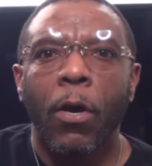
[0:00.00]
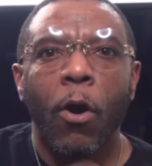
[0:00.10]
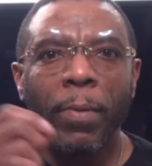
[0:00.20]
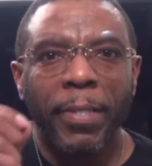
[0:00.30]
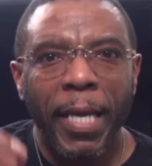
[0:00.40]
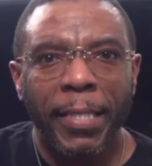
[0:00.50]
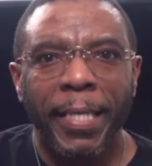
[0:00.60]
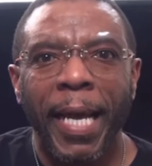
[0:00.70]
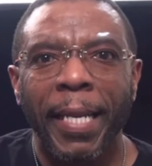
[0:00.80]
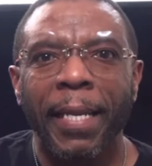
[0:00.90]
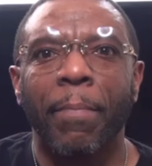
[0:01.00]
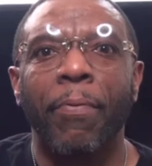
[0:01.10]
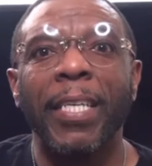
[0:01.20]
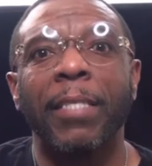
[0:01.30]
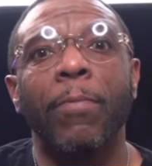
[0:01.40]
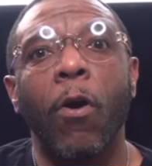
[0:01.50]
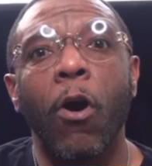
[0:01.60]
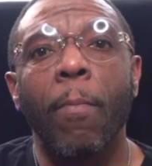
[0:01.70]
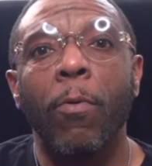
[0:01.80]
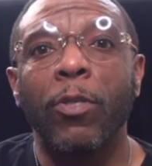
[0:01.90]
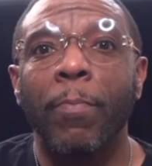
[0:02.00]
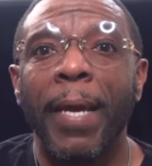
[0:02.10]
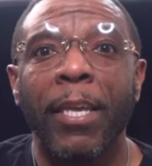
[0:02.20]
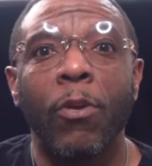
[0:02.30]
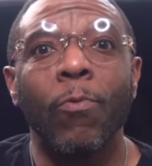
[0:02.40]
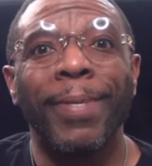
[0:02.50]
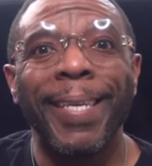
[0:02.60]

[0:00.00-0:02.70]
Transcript: homosexuality in prison will almost make you